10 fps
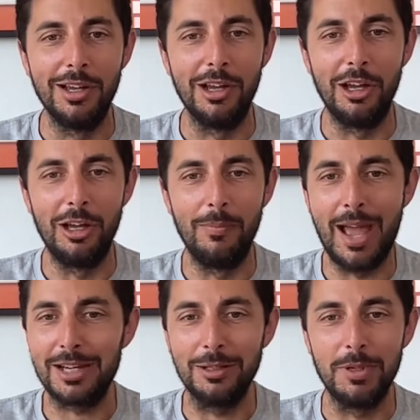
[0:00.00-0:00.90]

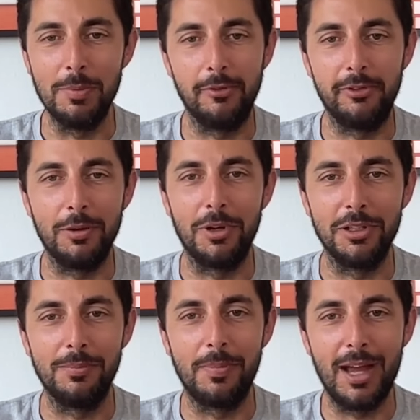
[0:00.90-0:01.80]
asking people if they
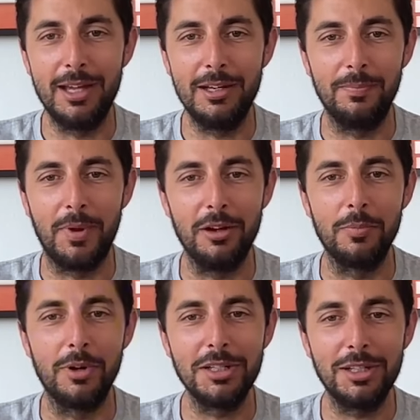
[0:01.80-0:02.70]
wanted to buy buy
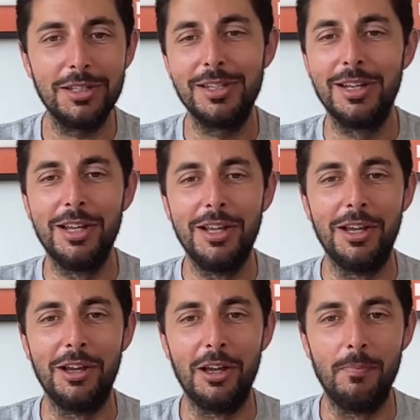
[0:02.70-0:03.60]
her bracelets
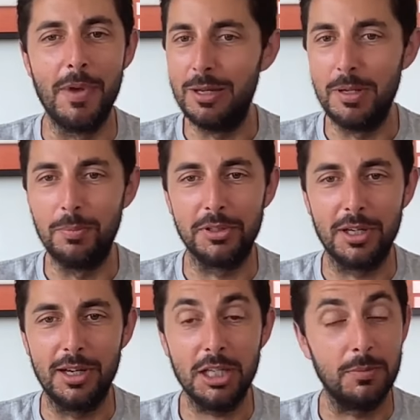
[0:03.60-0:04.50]
uh, many people
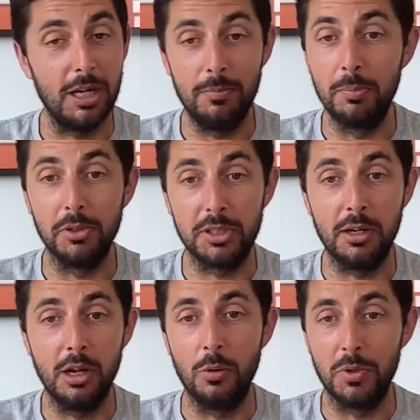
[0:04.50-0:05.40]
said yes, many people
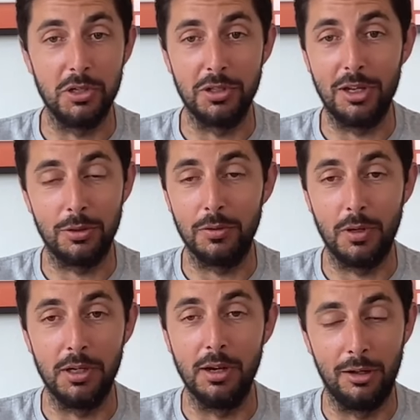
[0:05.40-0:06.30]
said no, which is
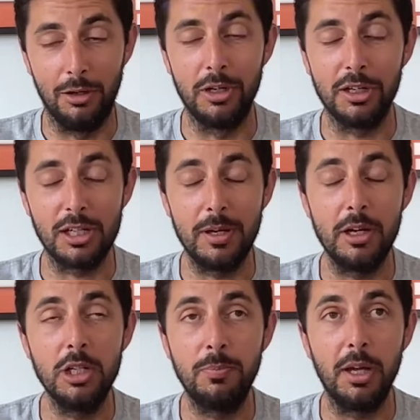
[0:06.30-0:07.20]
also a, a, learning
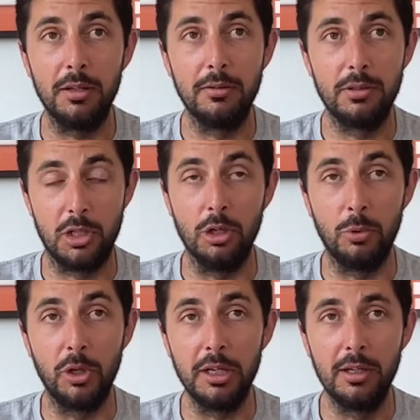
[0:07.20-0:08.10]
experience. But to your
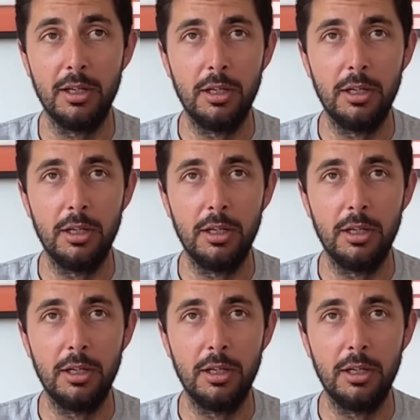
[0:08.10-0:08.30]
point,